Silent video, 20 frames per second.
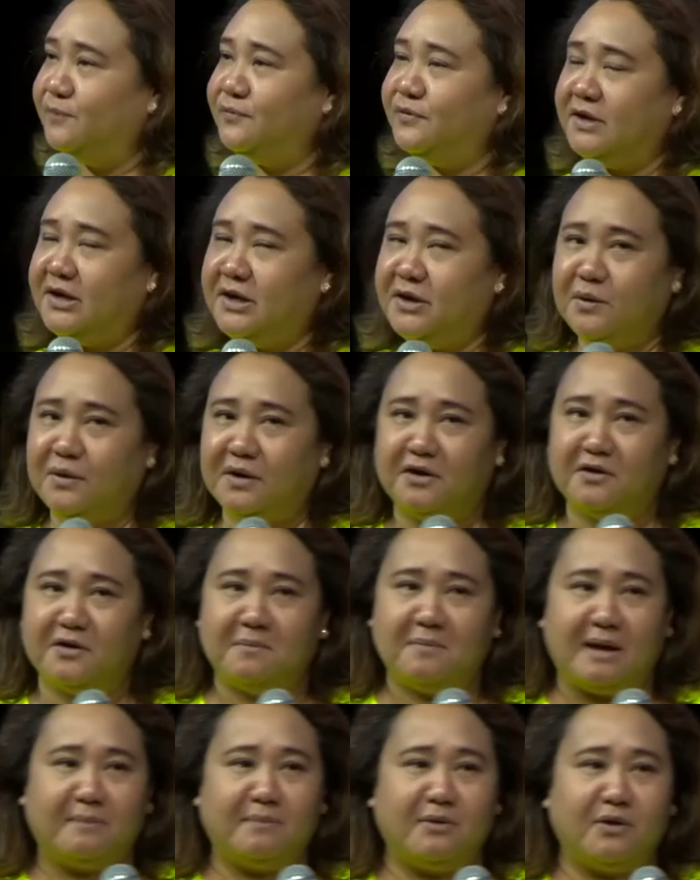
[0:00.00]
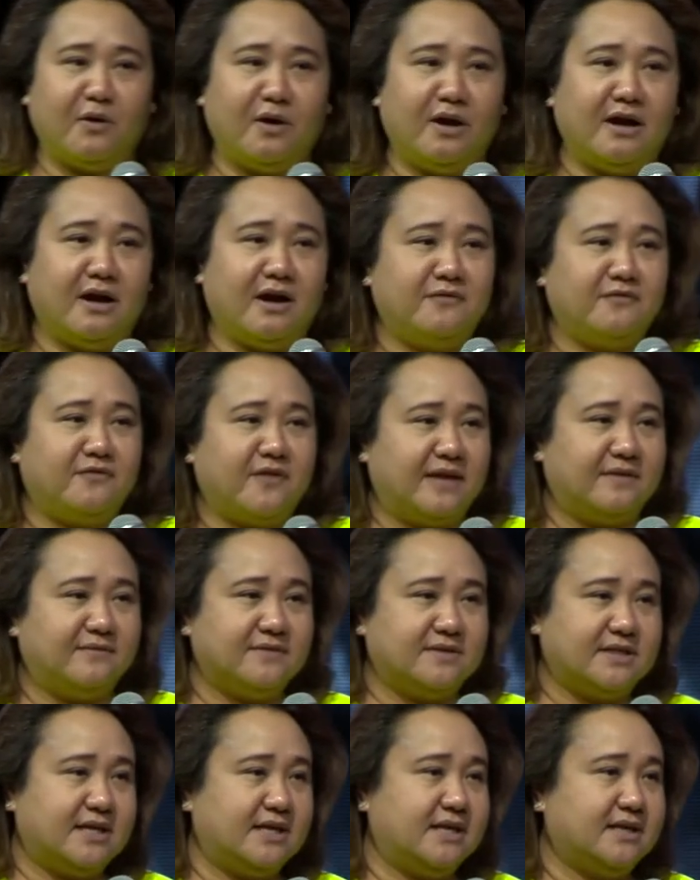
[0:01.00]
so hopefully you can remember all our
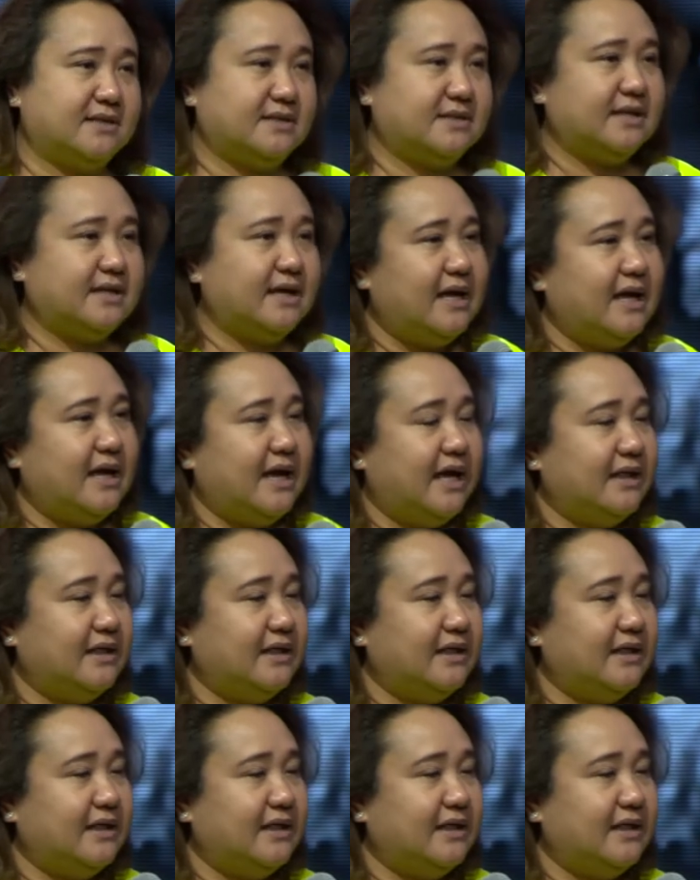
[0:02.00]
5 C's.